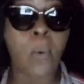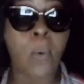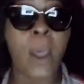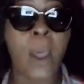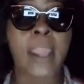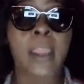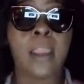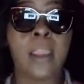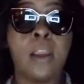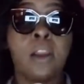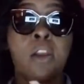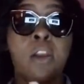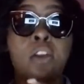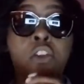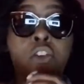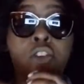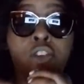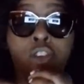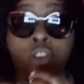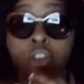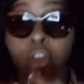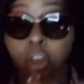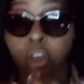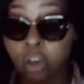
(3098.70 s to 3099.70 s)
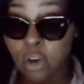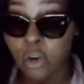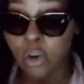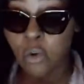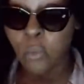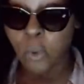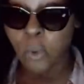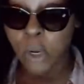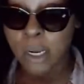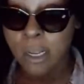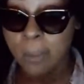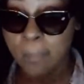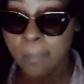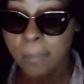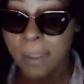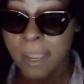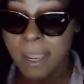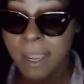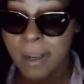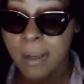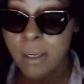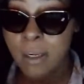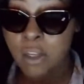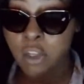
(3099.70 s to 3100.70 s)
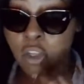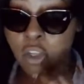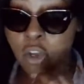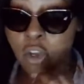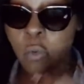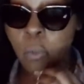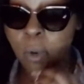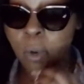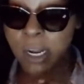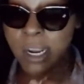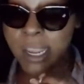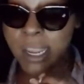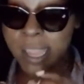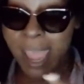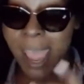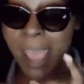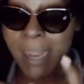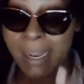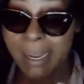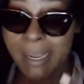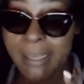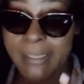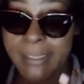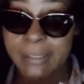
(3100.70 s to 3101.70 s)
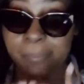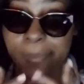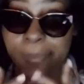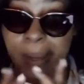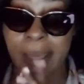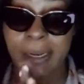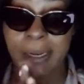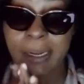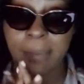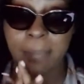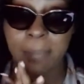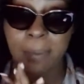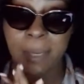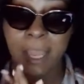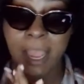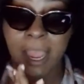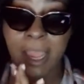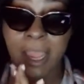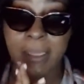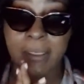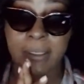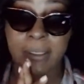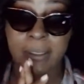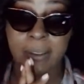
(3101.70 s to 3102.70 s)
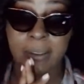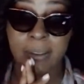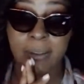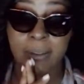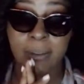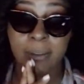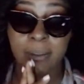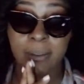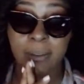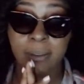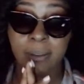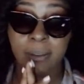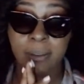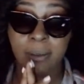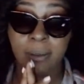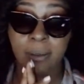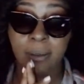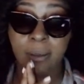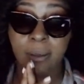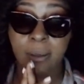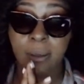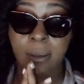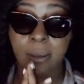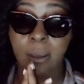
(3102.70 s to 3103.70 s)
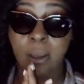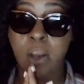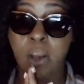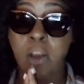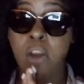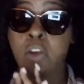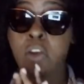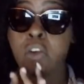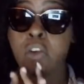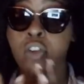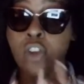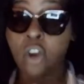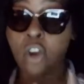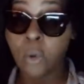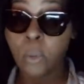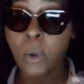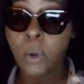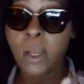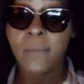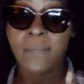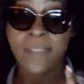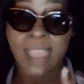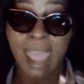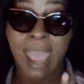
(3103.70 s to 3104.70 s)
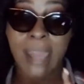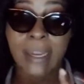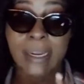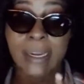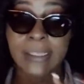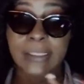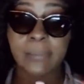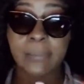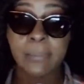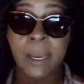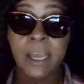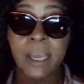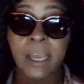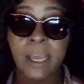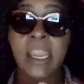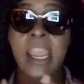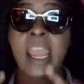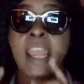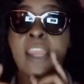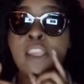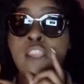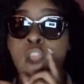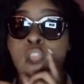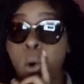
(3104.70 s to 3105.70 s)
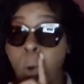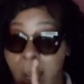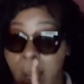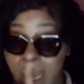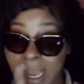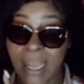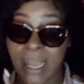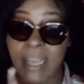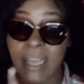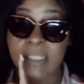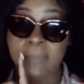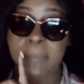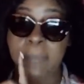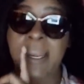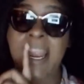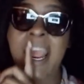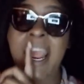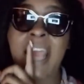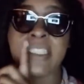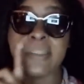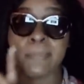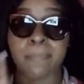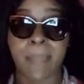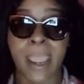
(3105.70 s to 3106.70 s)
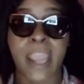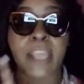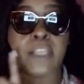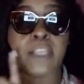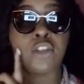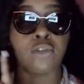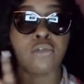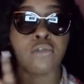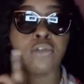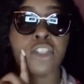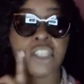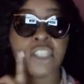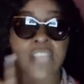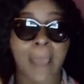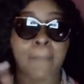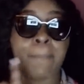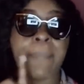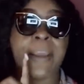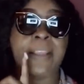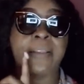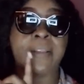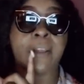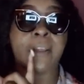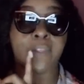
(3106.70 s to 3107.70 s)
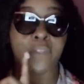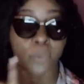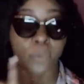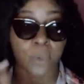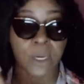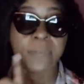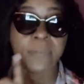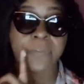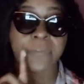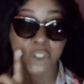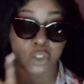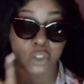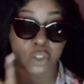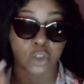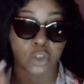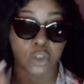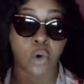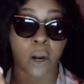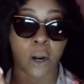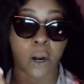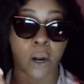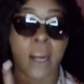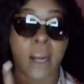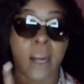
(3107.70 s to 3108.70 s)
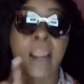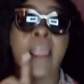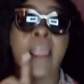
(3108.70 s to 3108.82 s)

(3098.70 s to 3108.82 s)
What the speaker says: So wait, you would have gotten his money, Blessed? You would have gotten his money, and your husband has made you shop at the thrift store